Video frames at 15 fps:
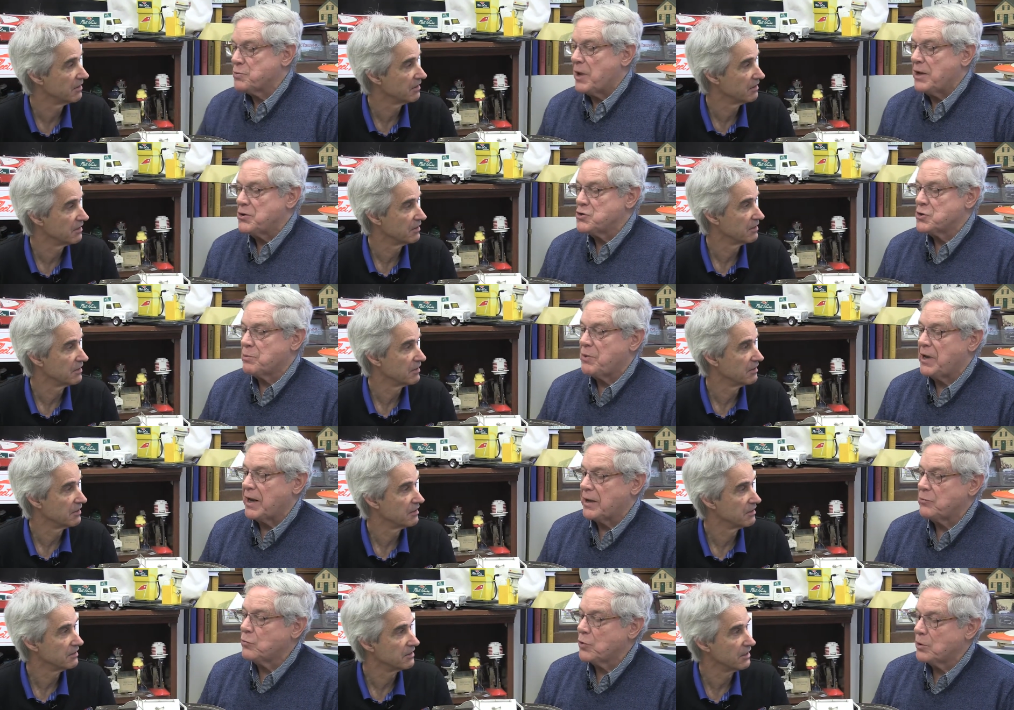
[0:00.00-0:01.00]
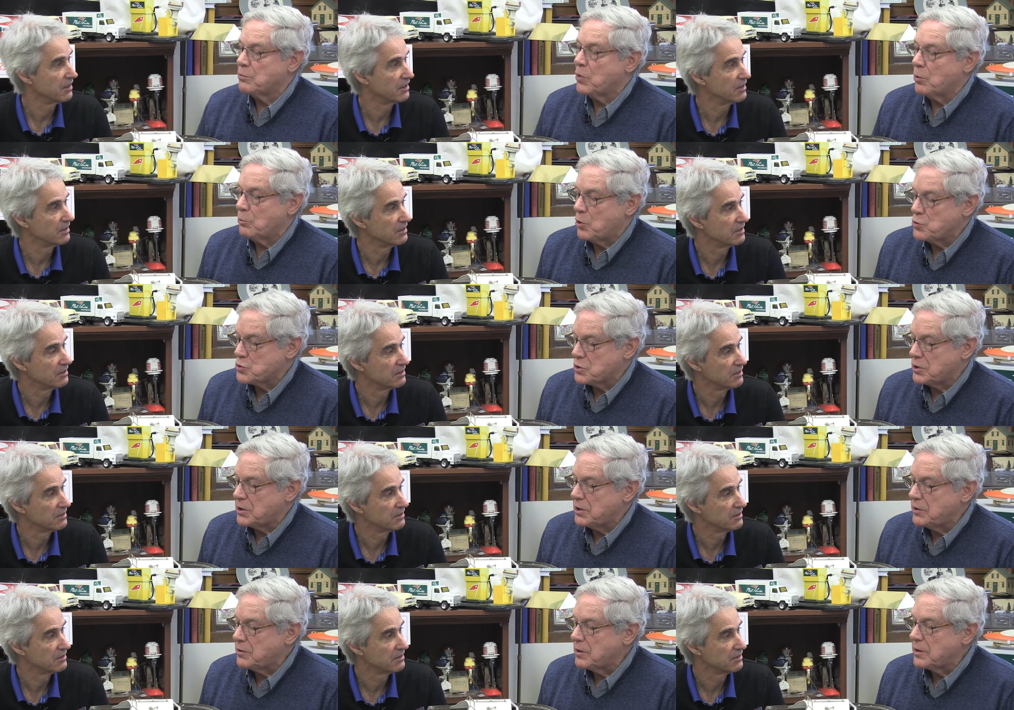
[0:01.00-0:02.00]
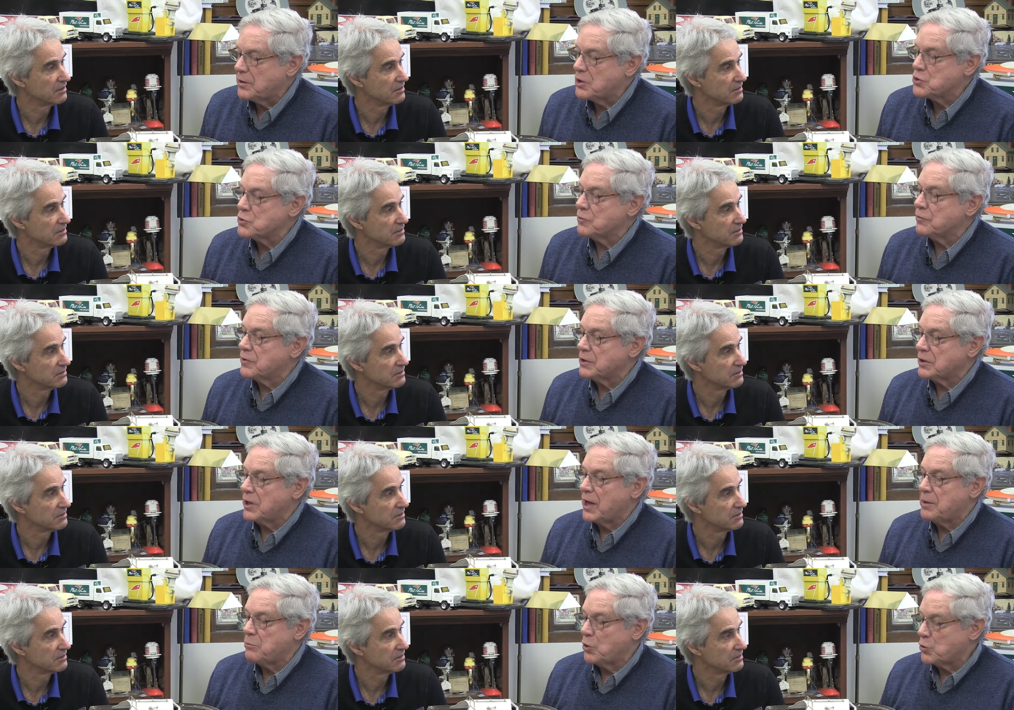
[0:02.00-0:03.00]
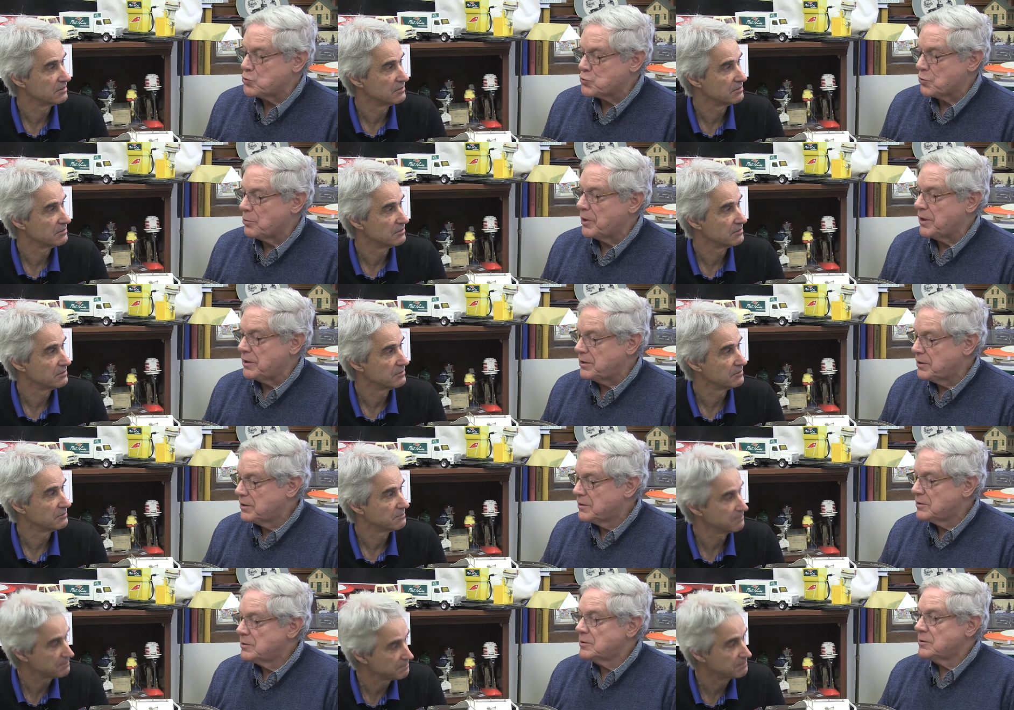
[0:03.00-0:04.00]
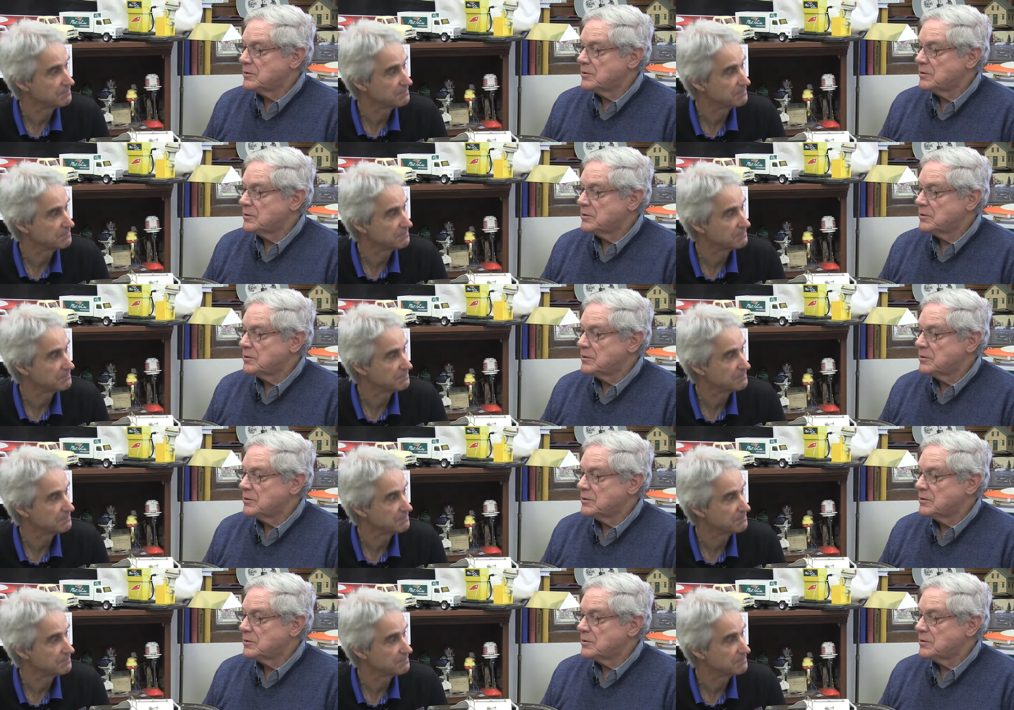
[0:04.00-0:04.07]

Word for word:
Speaker 1: "Made in Japan," where yeah. most of the uh, initial fleet line boats were made. Hmm.